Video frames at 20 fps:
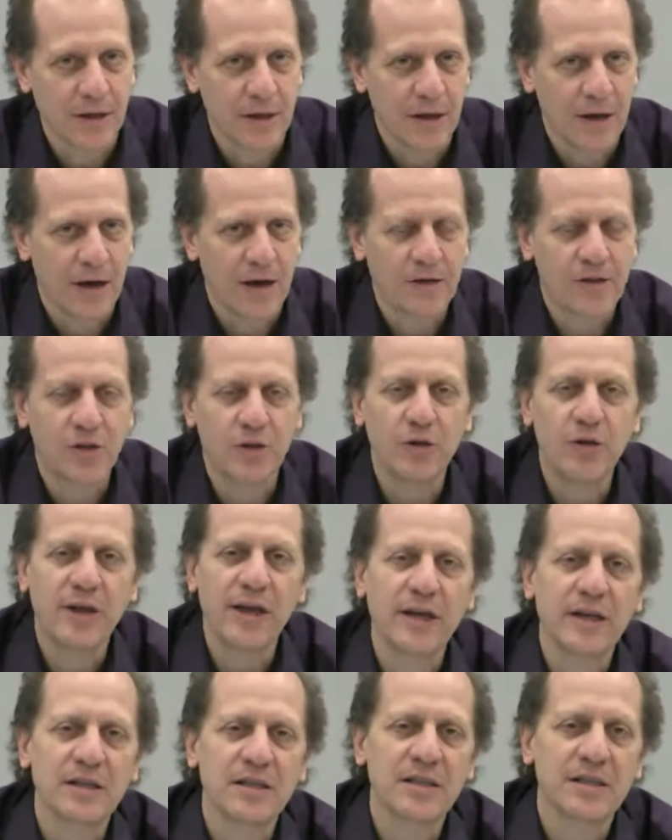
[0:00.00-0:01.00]
And so you
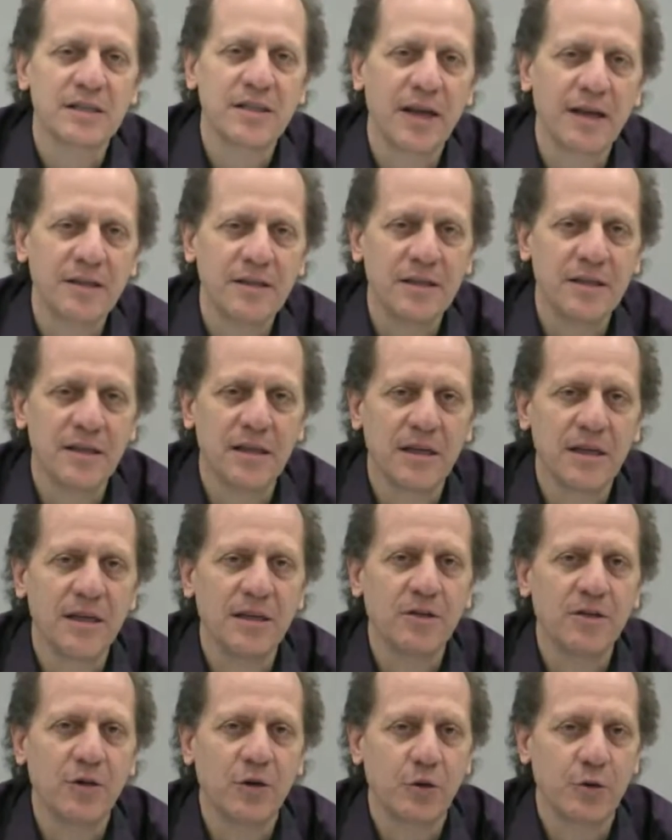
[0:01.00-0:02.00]
get a sudden
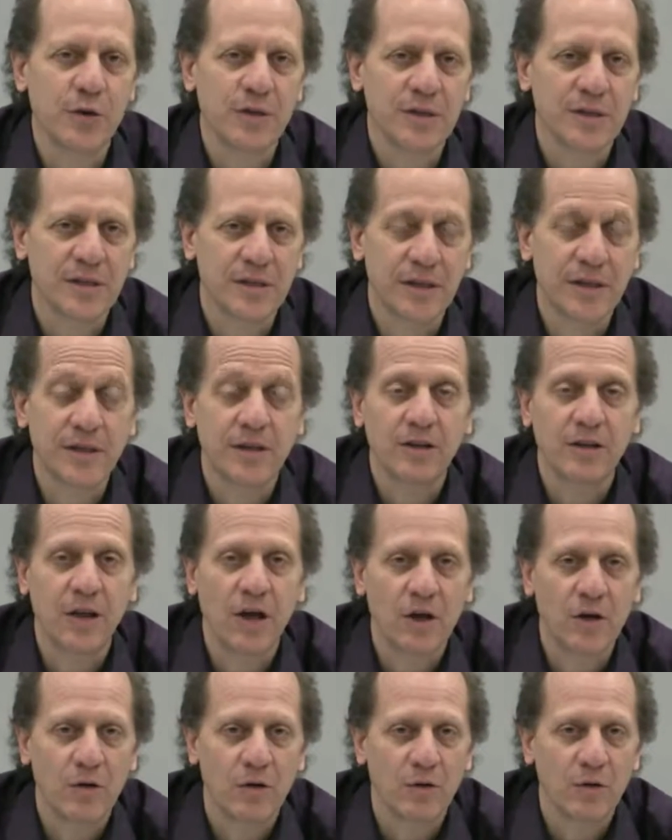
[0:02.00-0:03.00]
increase in
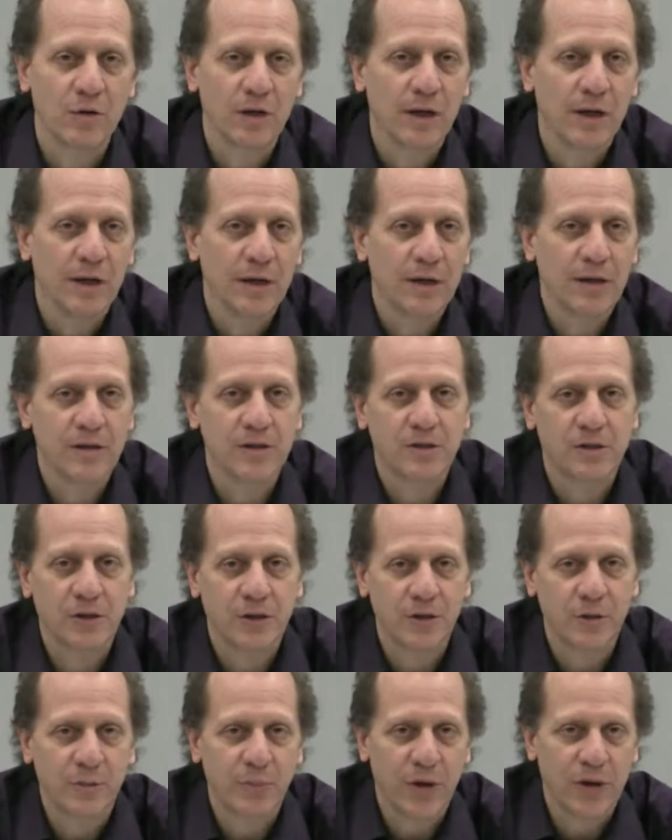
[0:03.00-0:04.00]
load in
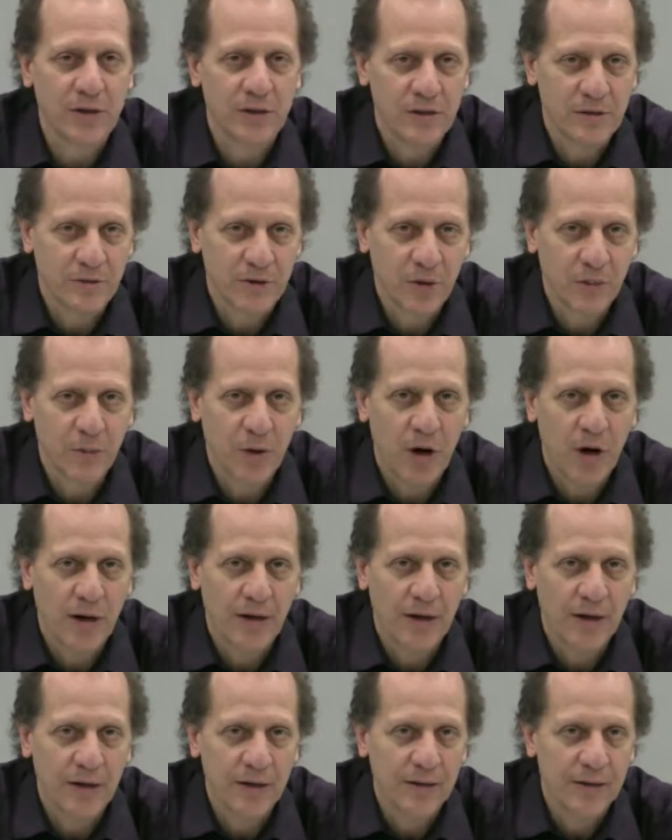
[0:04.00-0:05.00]
certain parts of your
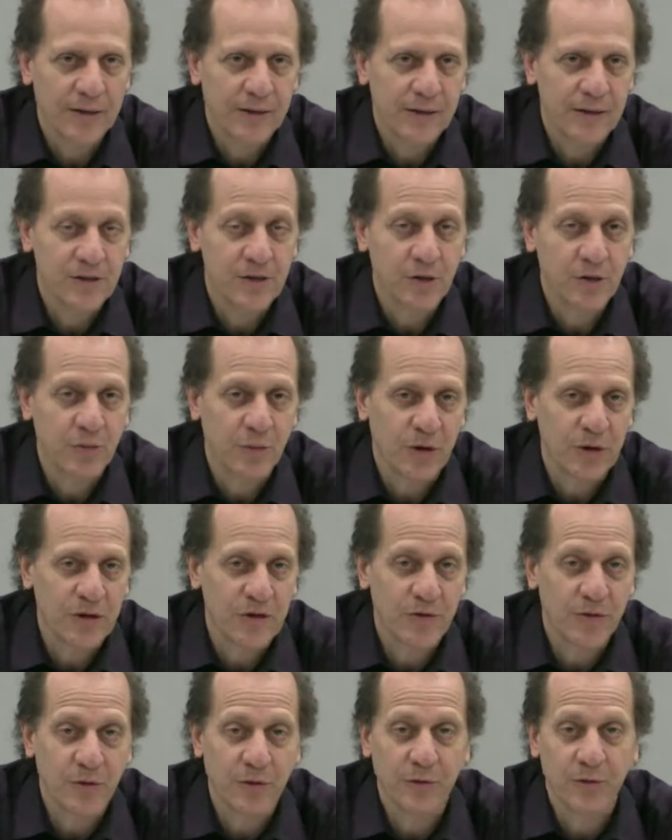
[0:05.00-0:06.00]
body, in certain
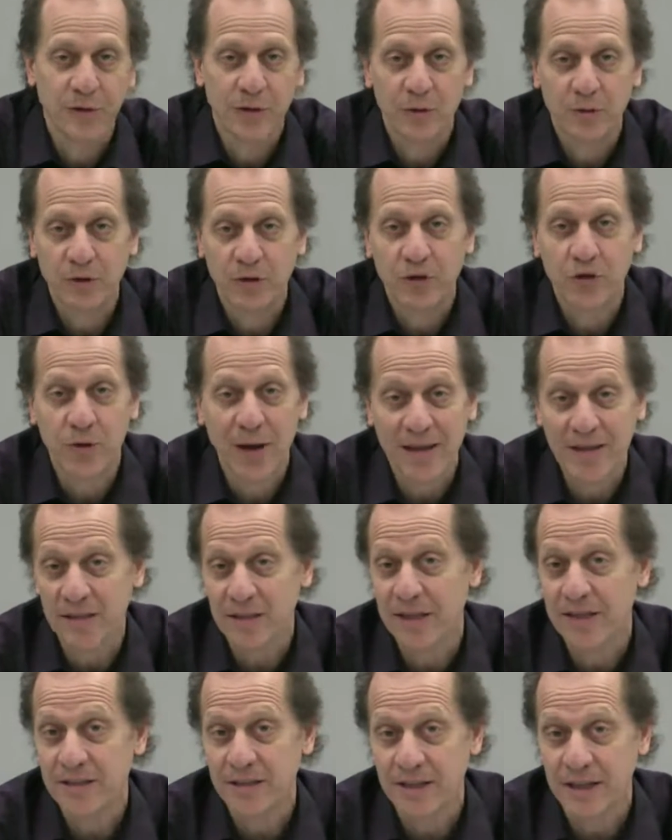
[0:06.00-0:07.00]
parts of your feet, which
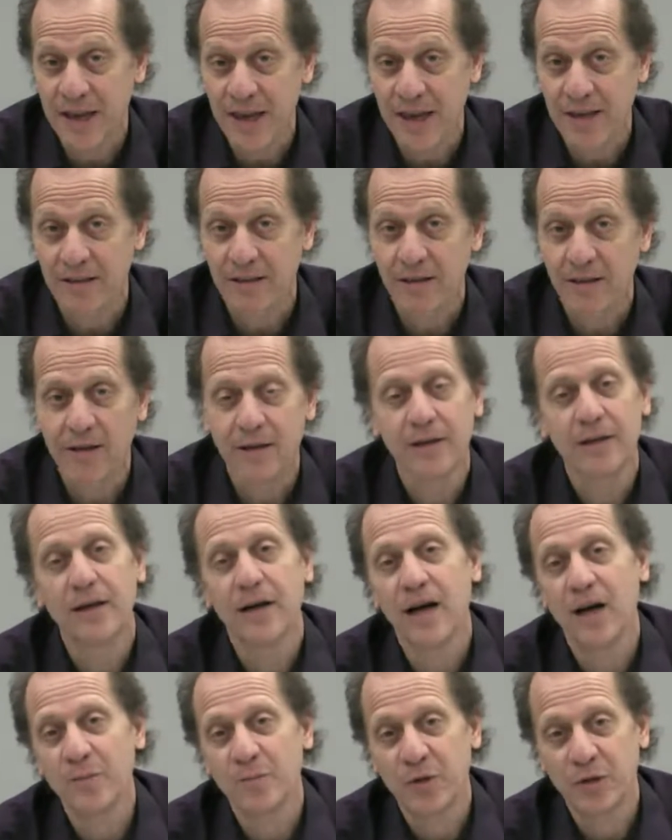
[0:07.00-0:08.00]
translates again
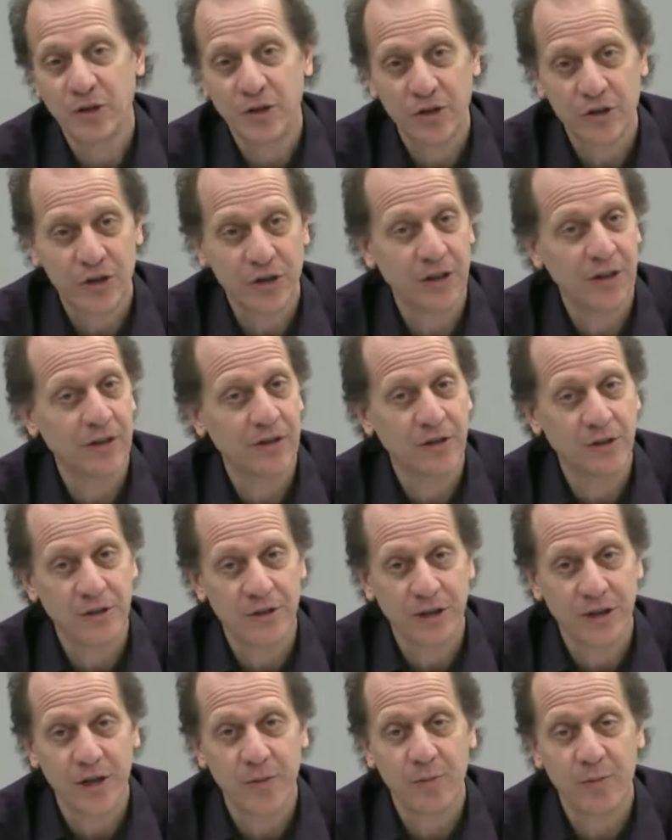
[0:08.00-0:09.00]
up to your shin, your
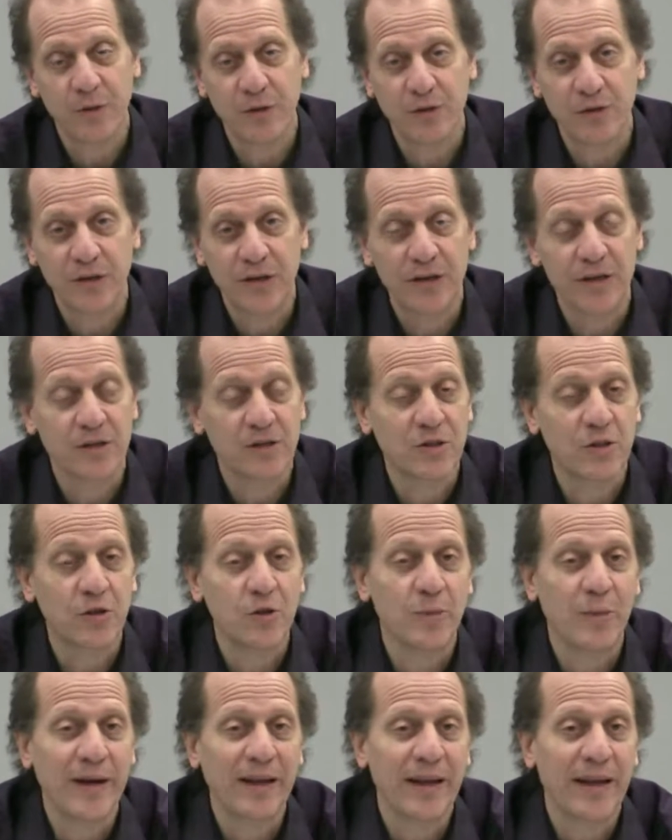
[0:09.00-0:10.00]
hip, and your knee. And so
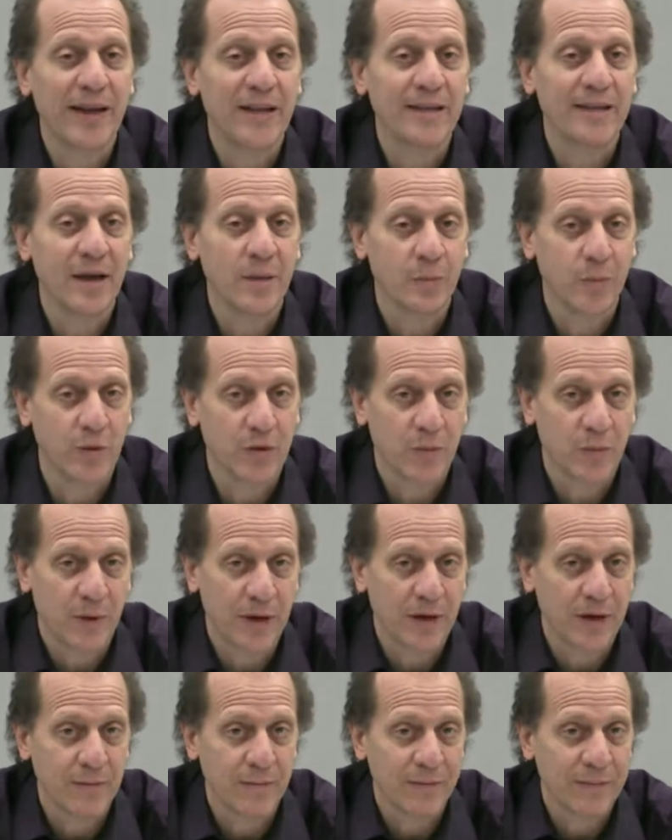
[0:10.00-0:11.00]
you might end up with
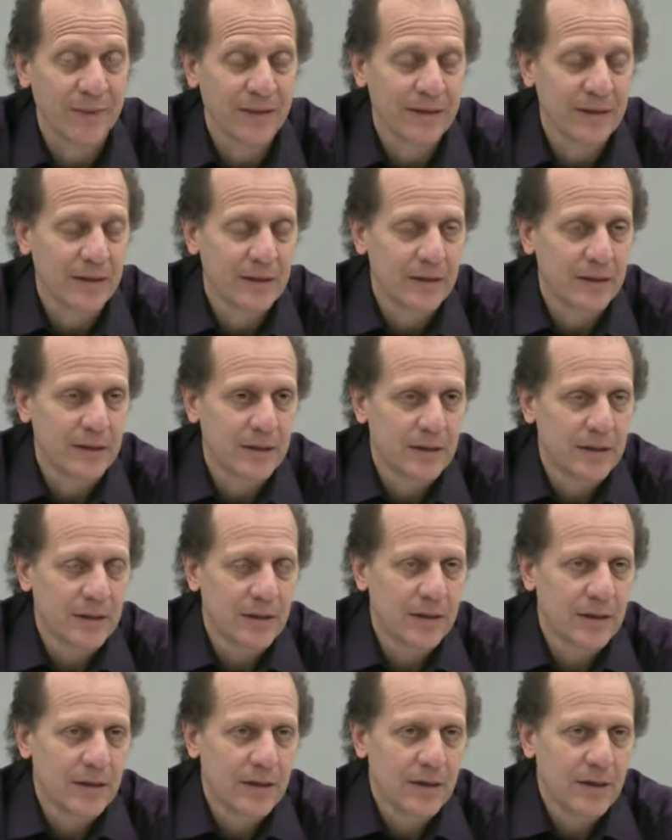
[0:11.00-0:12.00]
pain.
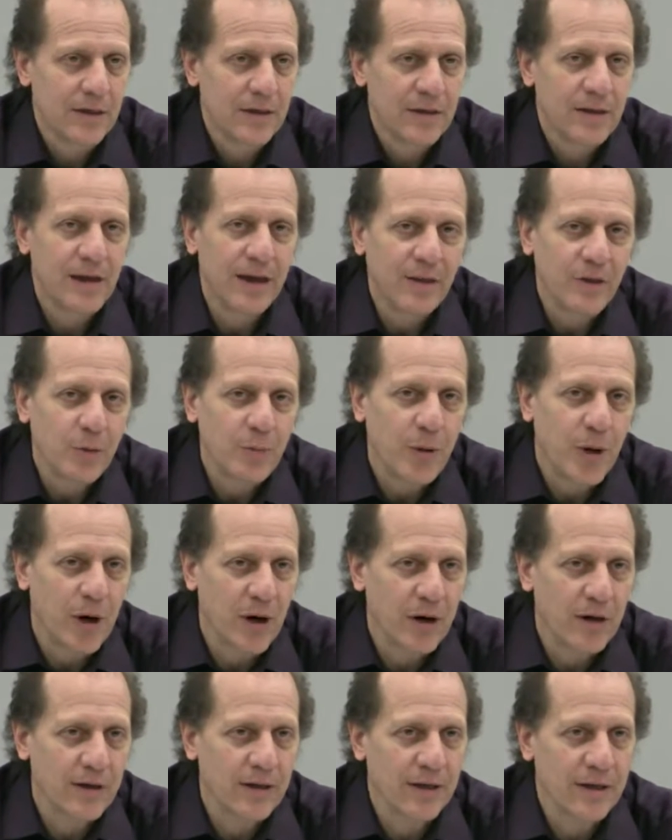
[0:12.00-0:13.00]
The other
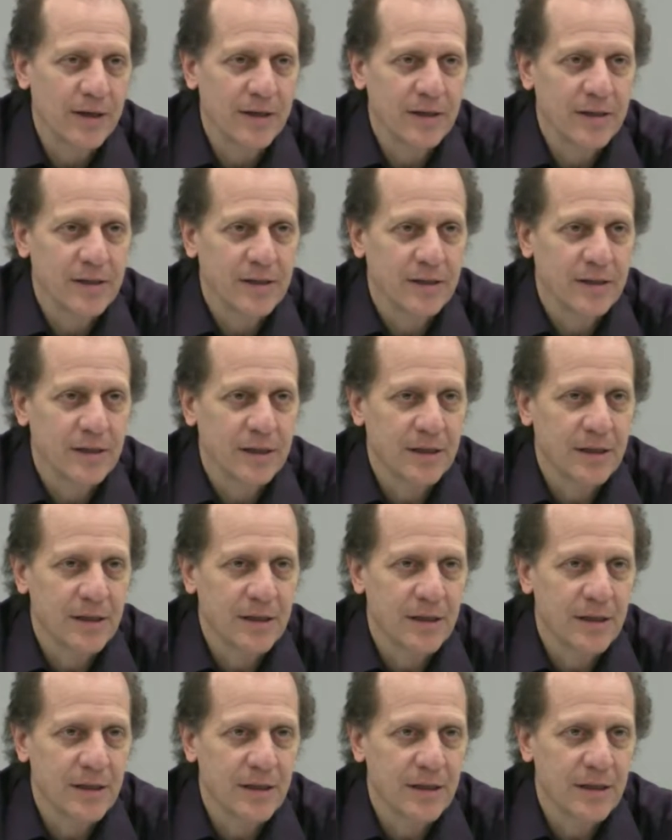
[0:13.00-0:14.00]
part is
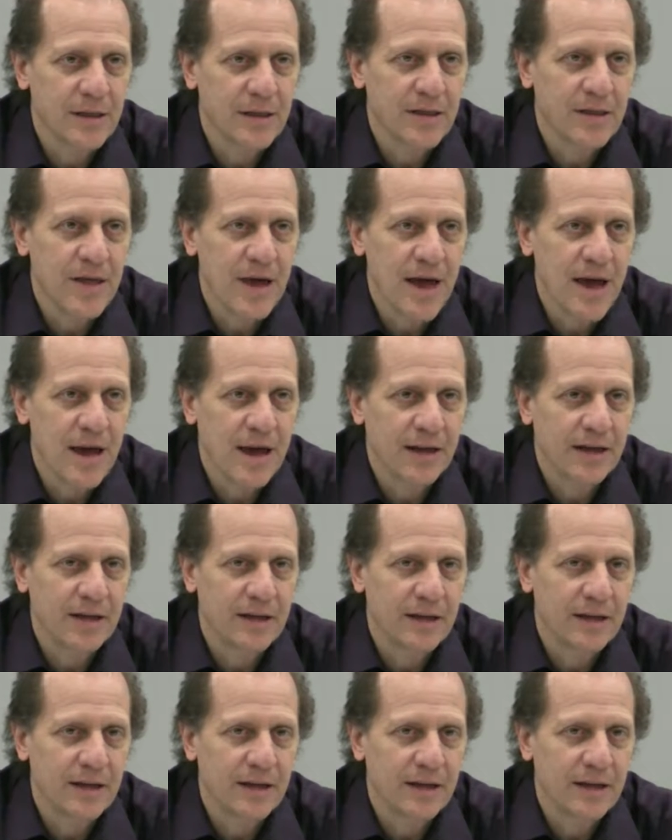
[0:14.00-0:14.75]
that